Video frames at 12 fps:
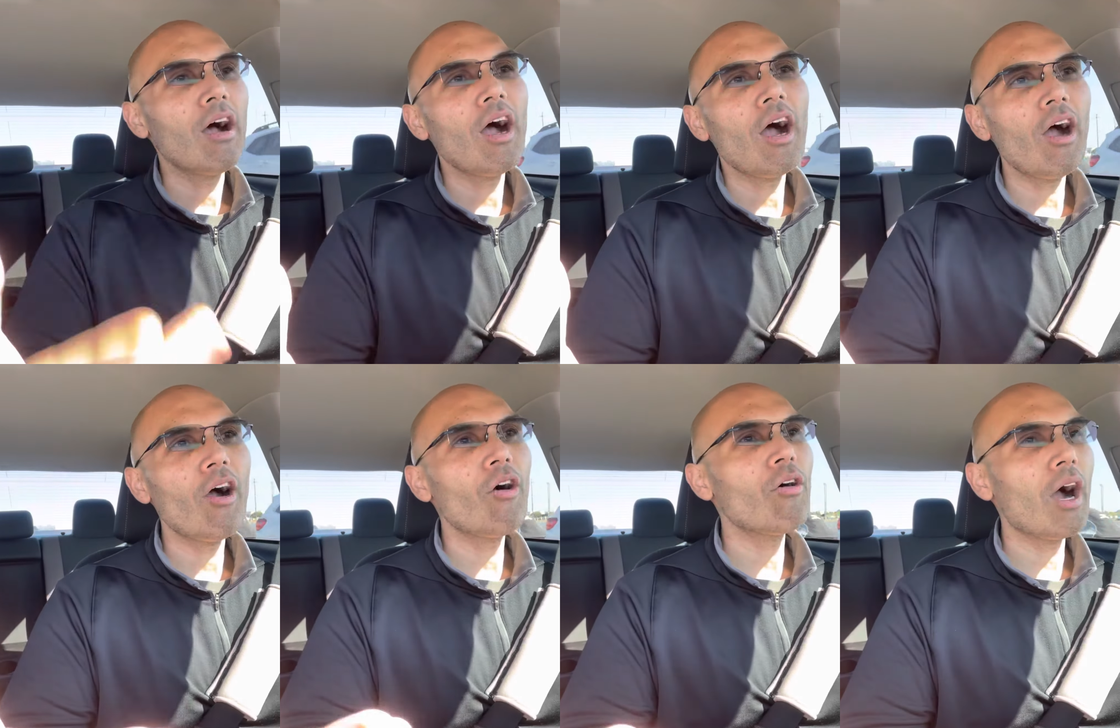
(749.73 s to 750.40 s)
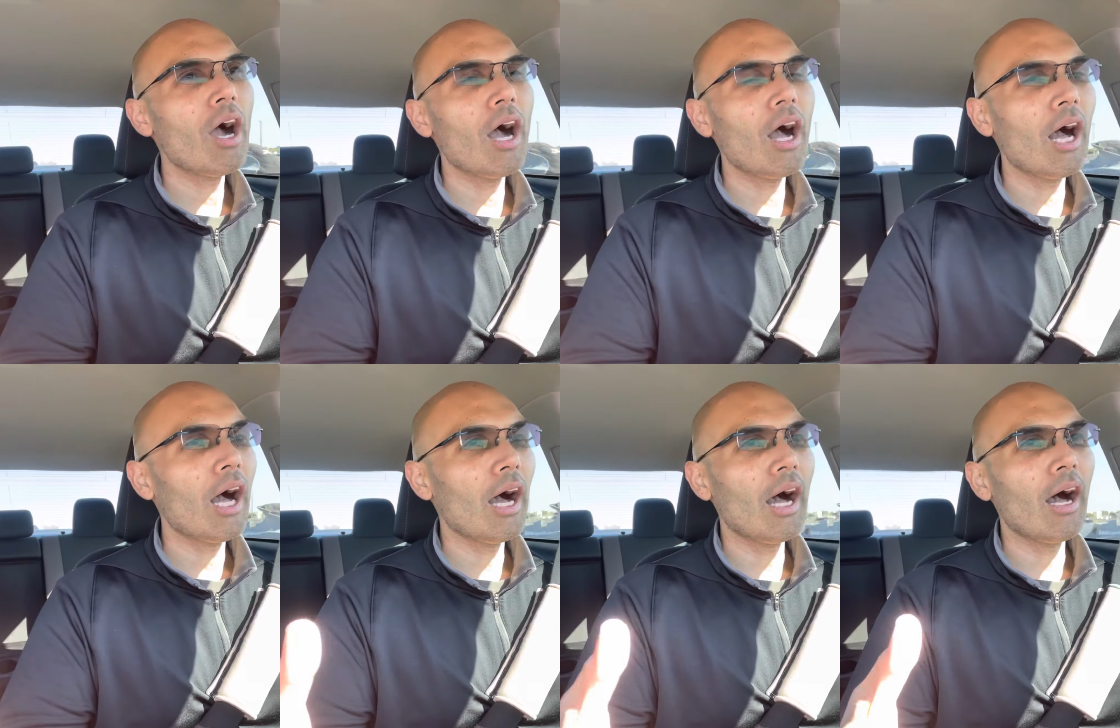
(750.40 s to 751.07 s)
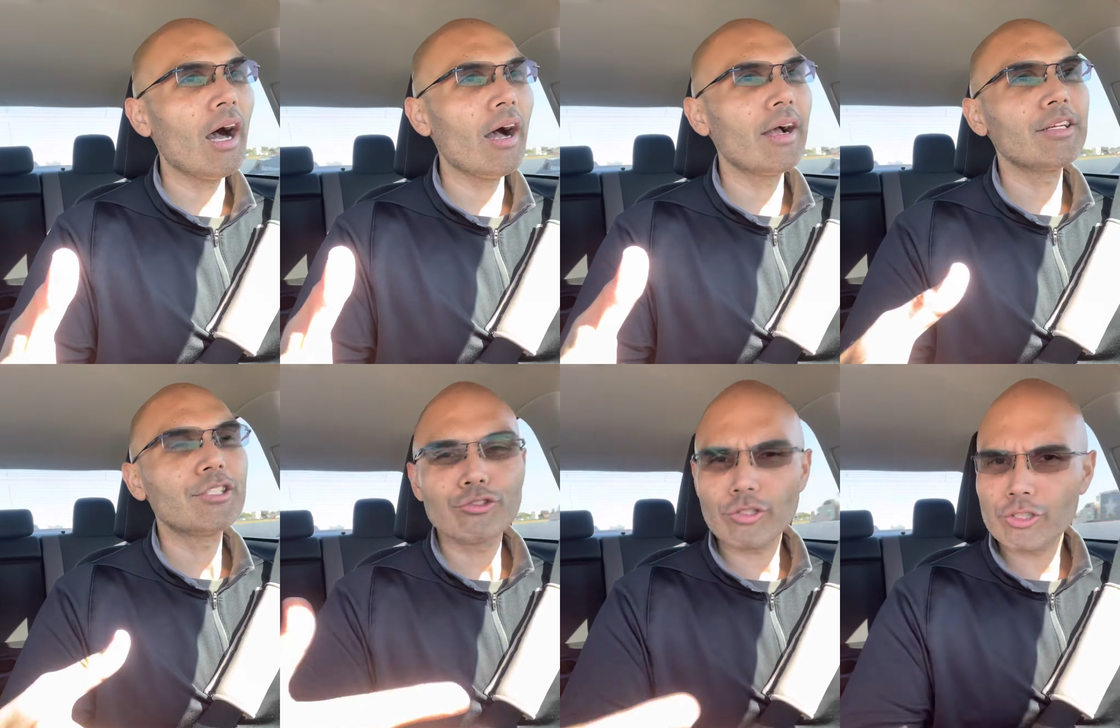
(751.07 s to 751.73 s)
how I
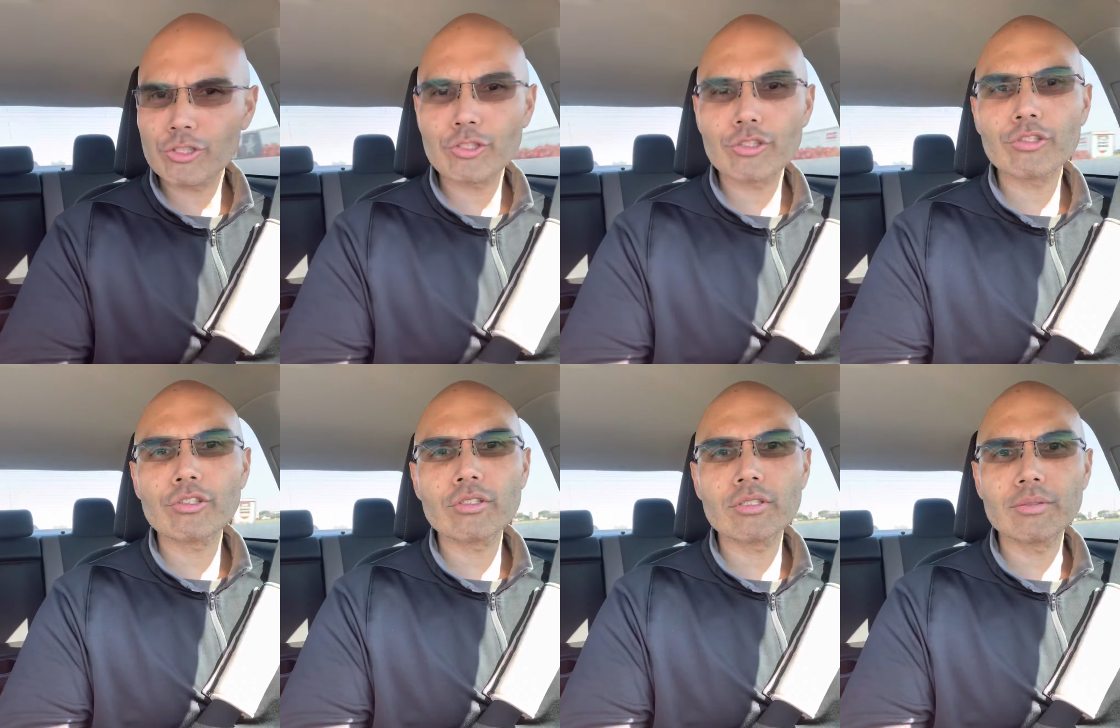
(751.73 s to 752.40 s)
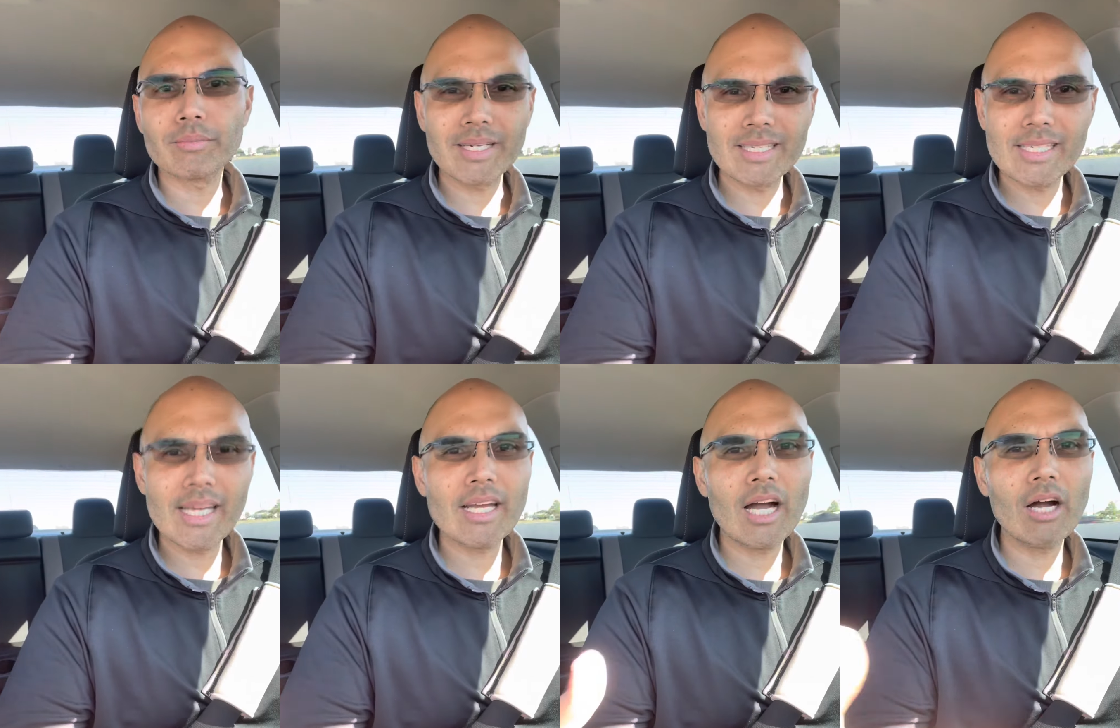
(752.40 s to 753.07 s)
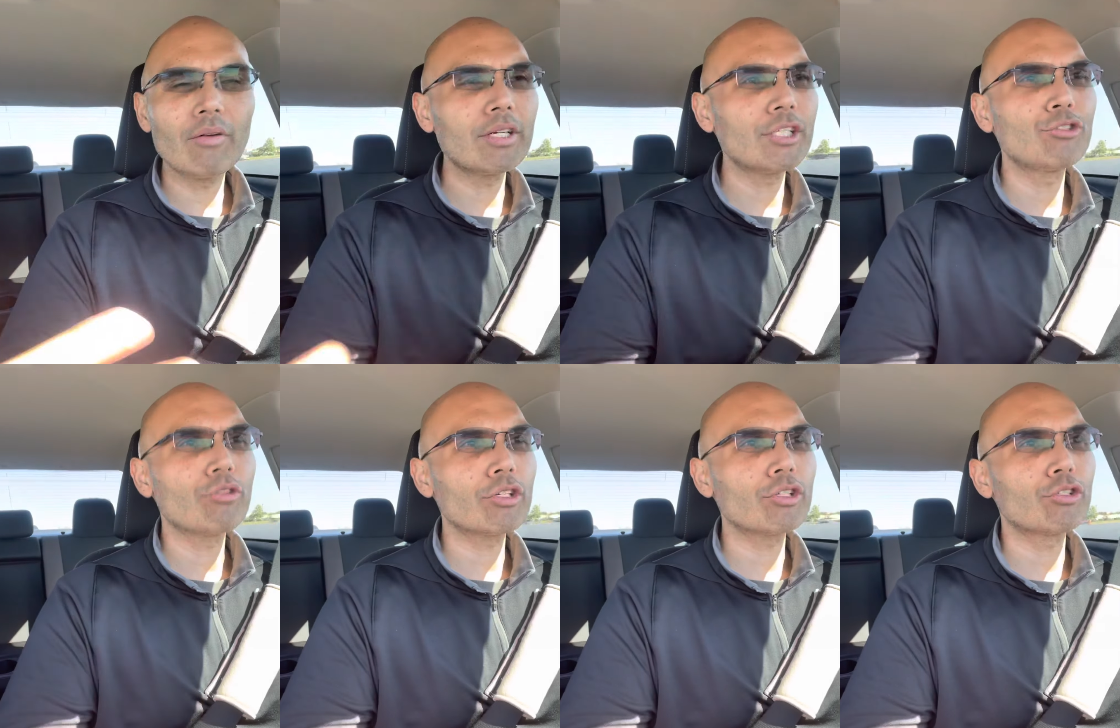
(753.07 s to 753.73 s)
structure my day, how I
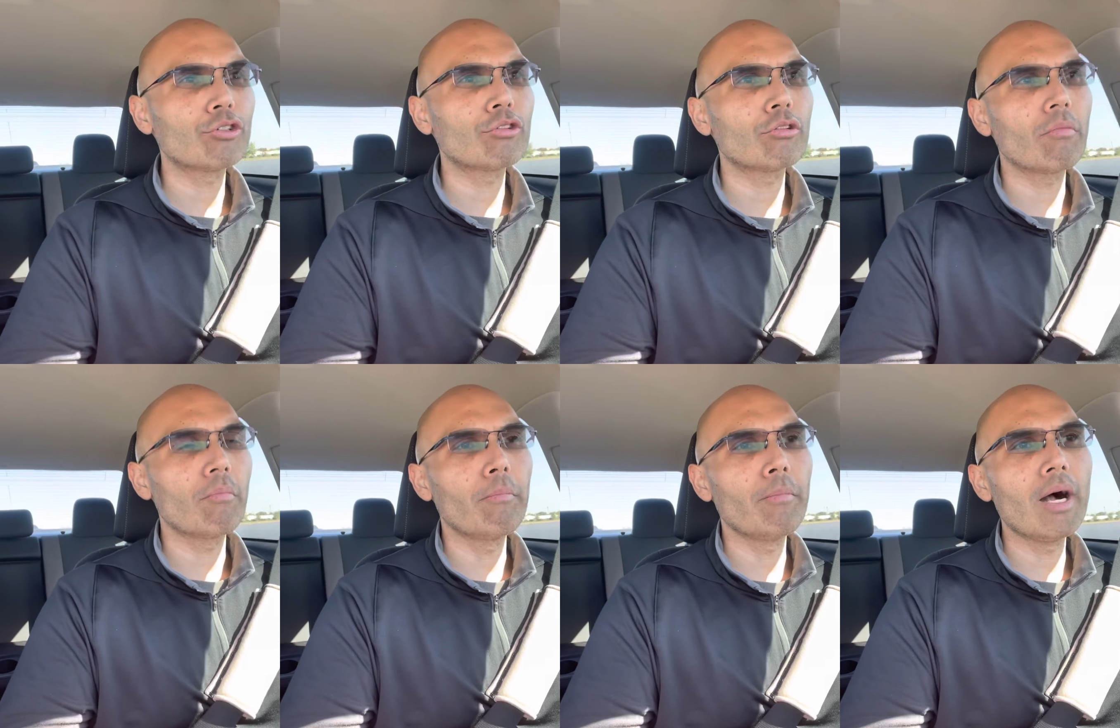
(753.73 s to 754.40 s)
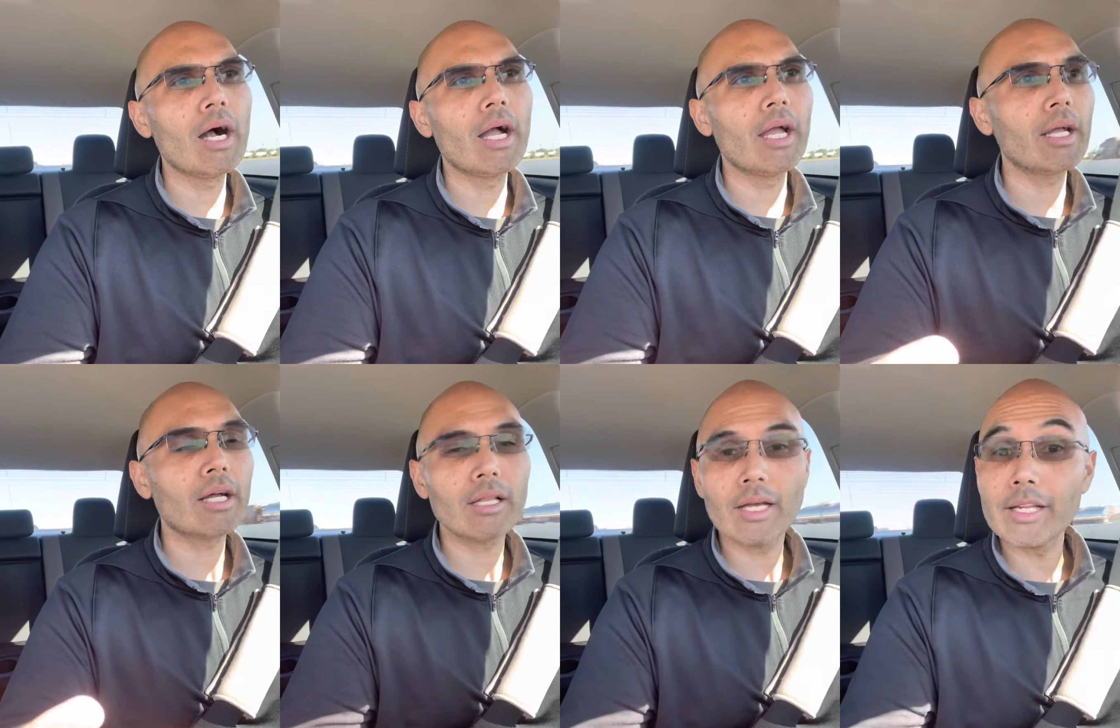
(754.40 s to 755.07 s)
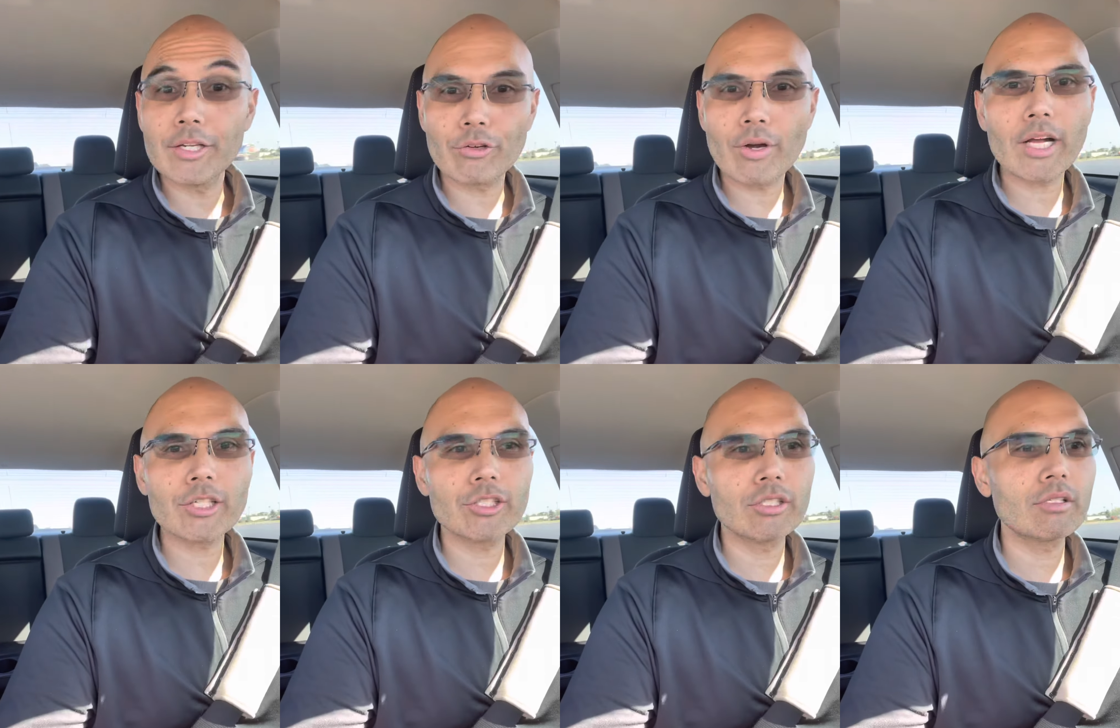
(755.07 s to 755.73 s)
structure my client
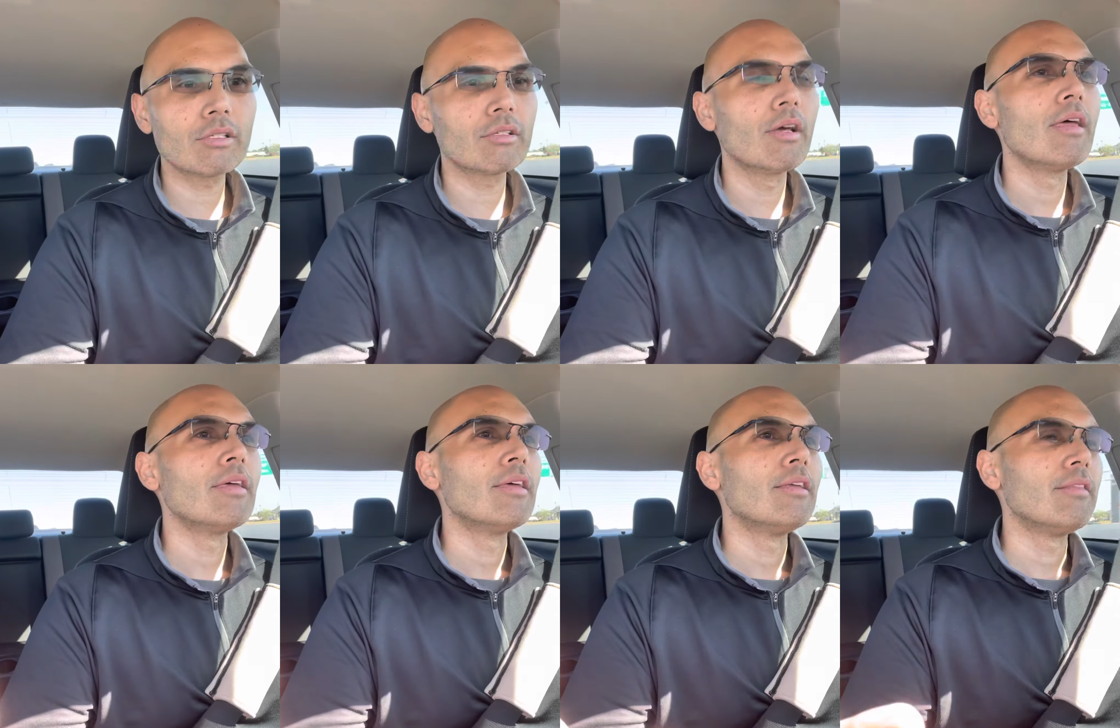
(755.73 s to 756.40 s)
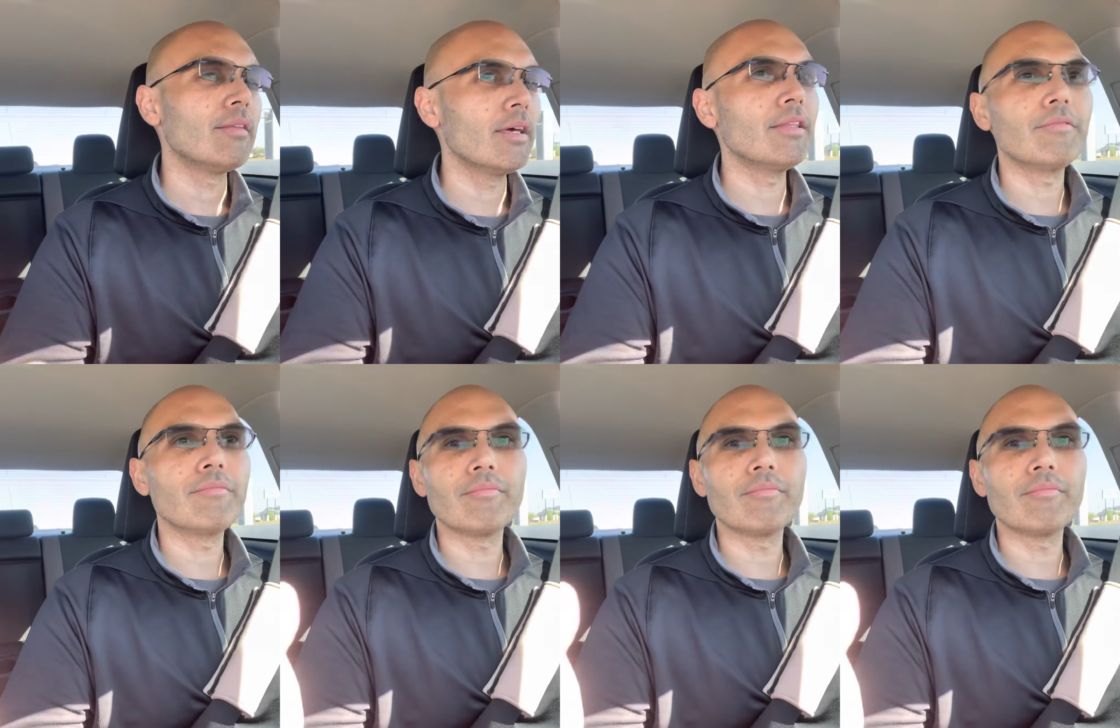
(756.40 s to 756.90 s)
interactions, then